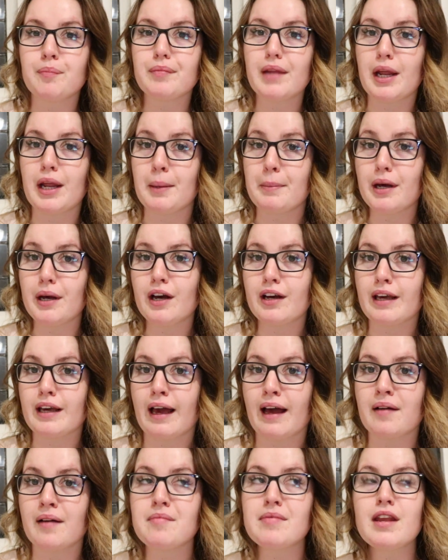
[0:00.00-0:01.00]
and a
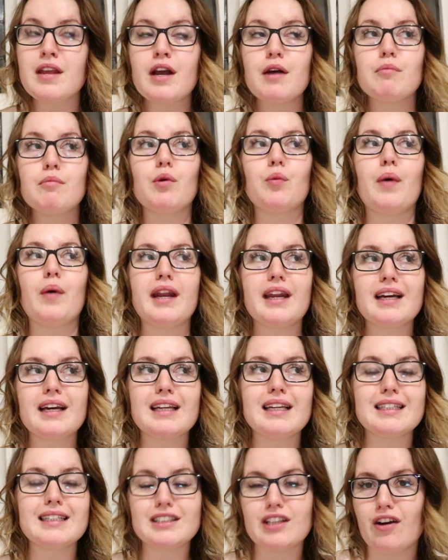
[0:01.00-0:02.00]
burger but when I
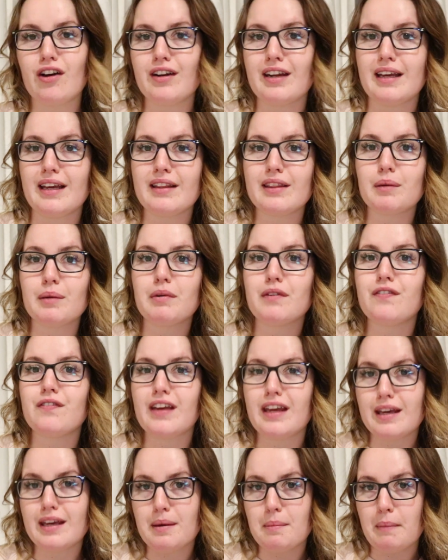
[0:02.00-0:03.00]
clicked on it there were
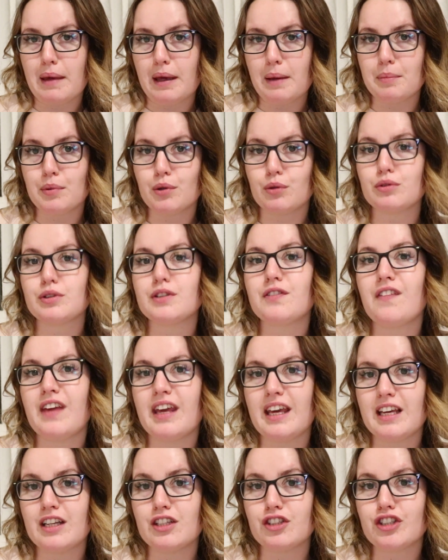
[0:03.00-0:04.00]
vegan meatballs
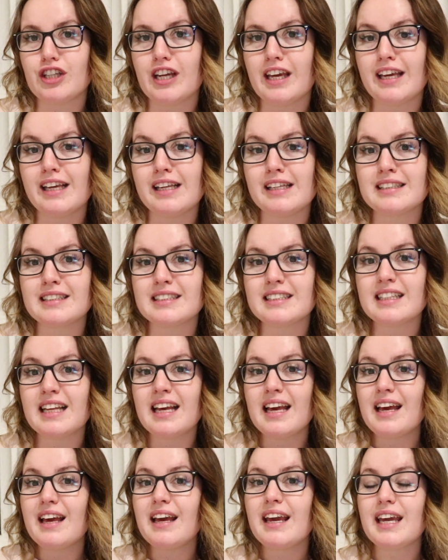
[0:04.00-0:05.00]
vegan cheese
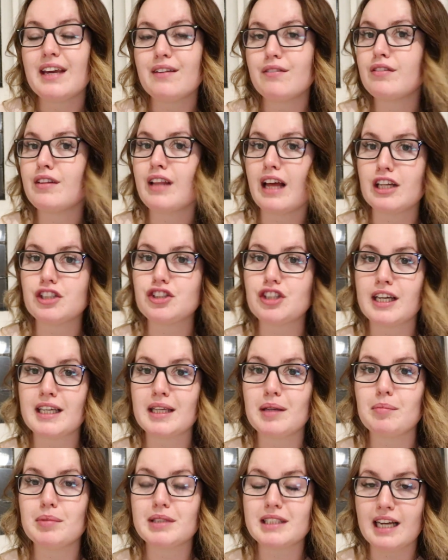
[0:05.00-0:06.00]
even that
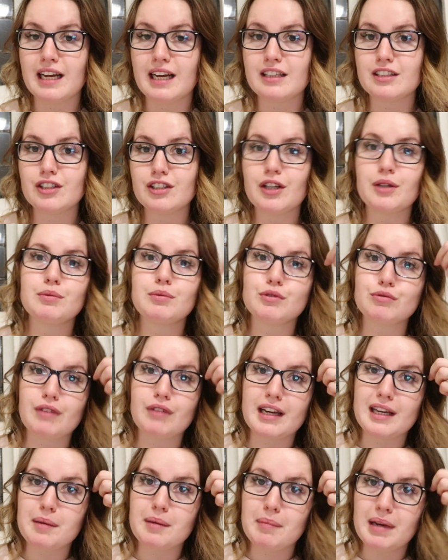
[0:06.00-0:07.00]
jacket potato was
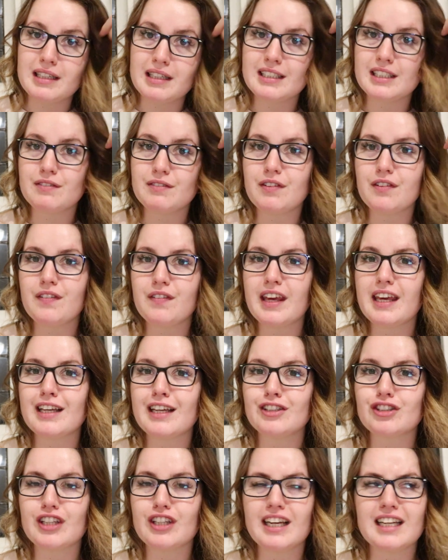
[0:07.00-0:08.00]
recommended for
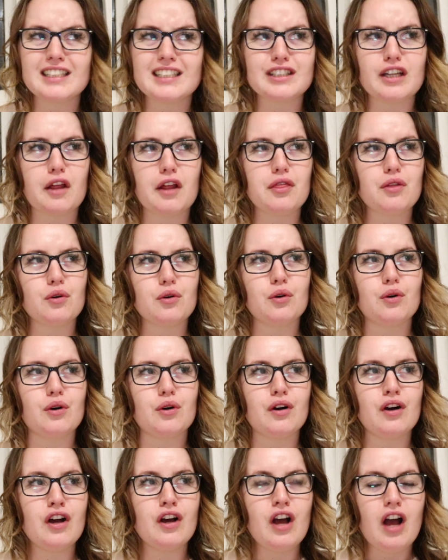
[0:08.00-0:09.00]
vegan cheese and I
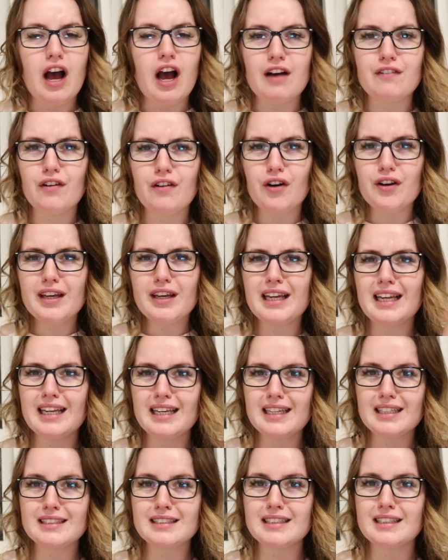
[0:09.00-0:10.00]
thought have I
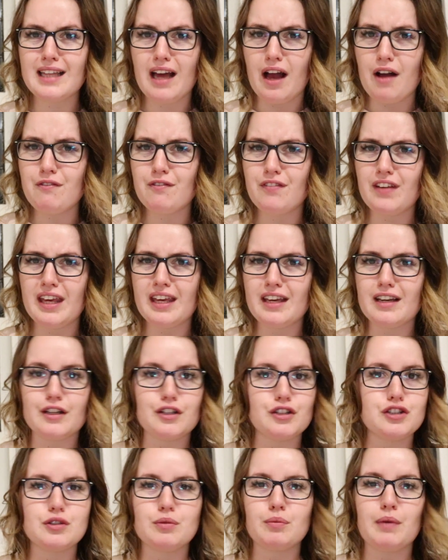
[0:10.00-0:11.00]
clicked that I'm
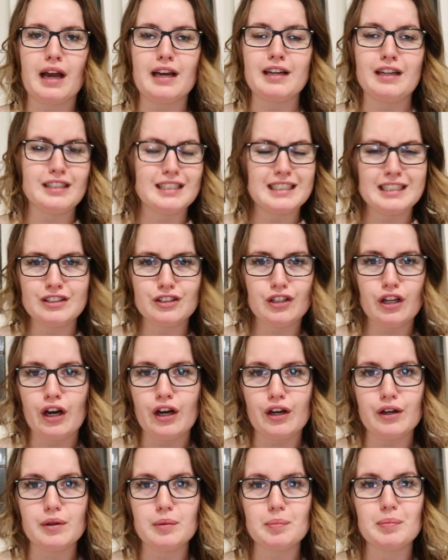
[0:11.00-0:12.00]
vegan somewhere and I didn't
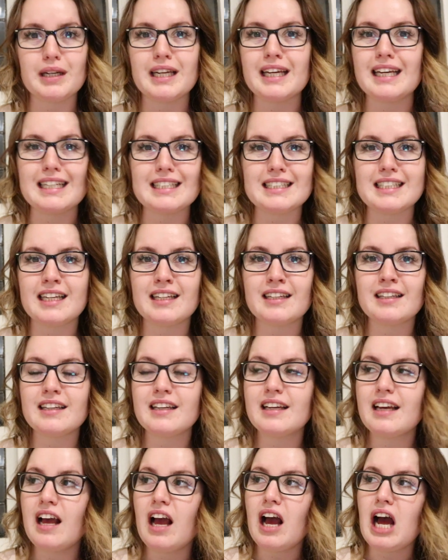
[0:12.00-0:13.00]
know but it isn't
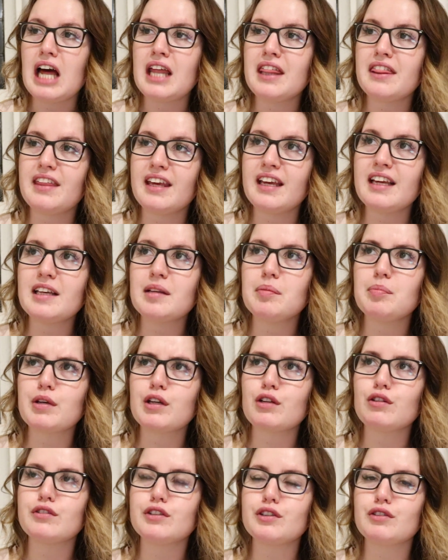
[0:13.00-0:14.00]
I think
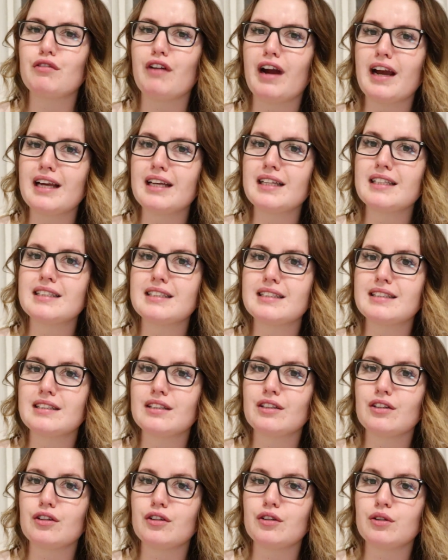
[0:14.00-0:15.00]
because Grace
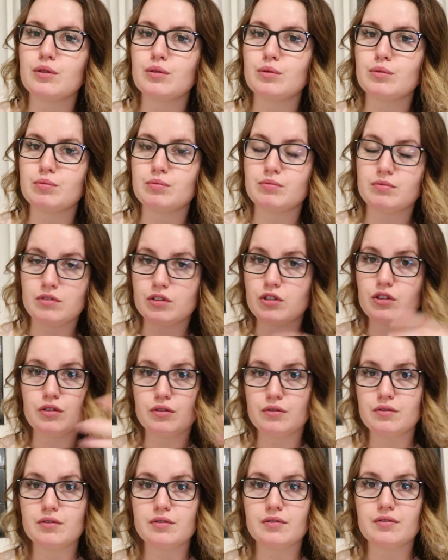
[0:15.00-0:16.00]
who
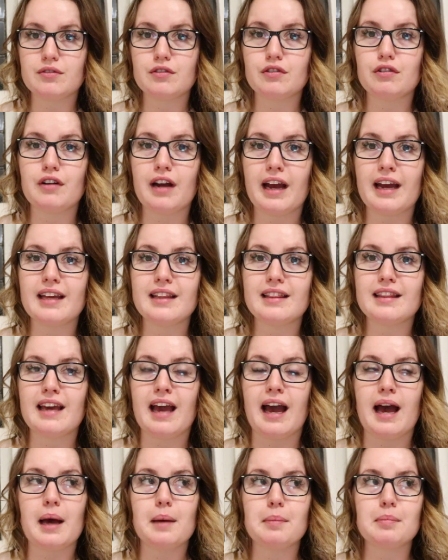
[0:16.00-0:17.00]
created the
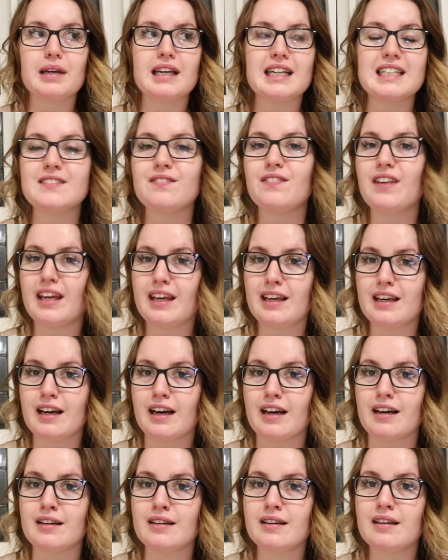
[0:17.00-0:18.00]
app is
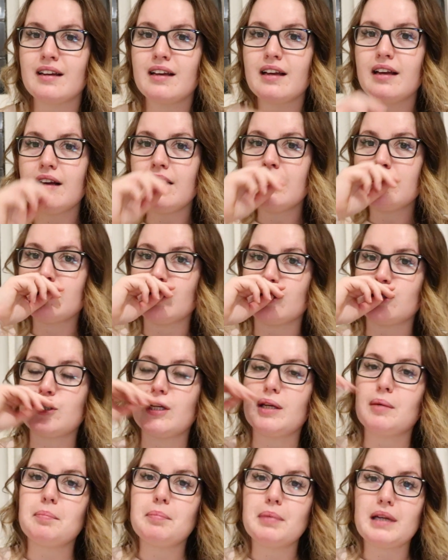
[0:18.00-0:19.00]
vegan so
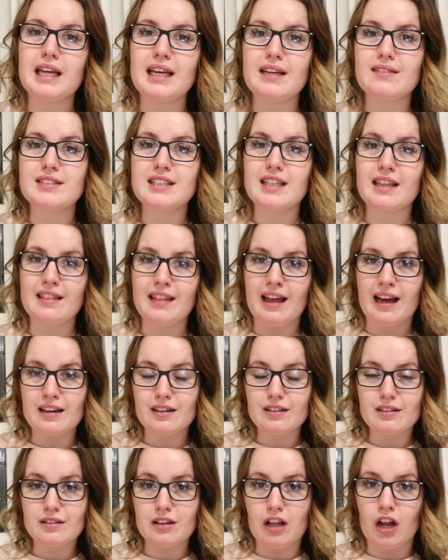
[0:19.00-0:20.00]
she believes in that
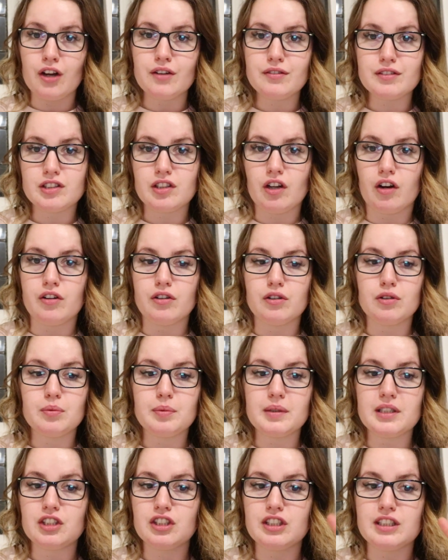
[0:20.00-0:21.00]
lifestyle,
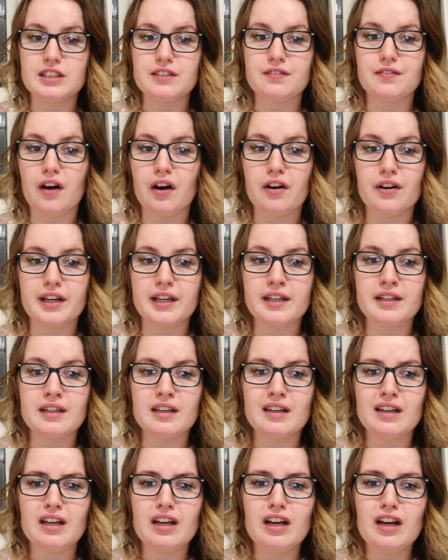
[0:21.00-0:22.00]
which is fine.
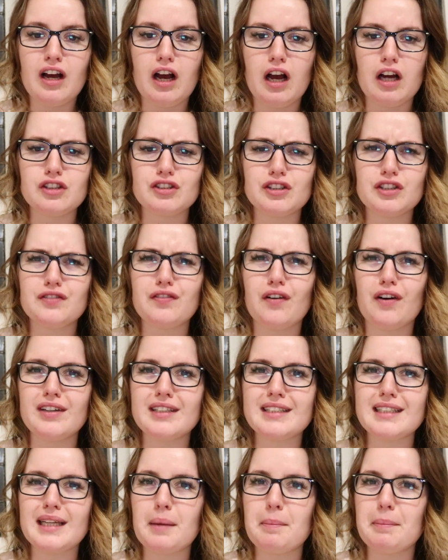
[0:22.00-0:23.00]
I just
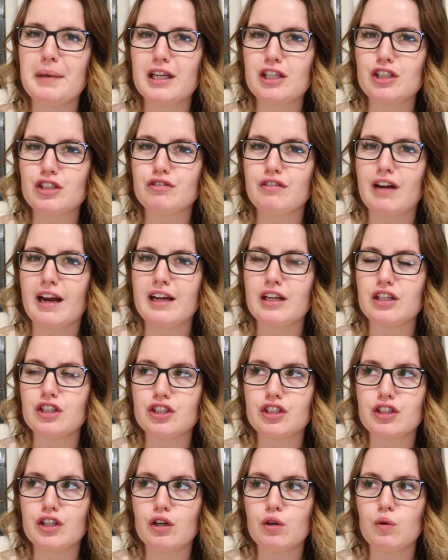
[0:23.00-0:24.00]
find it a bit
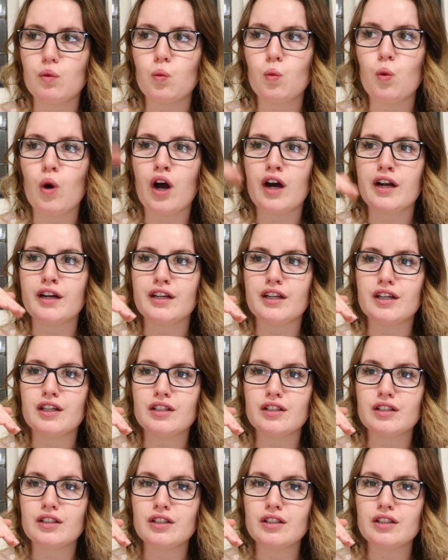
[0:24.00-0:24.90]
strange that one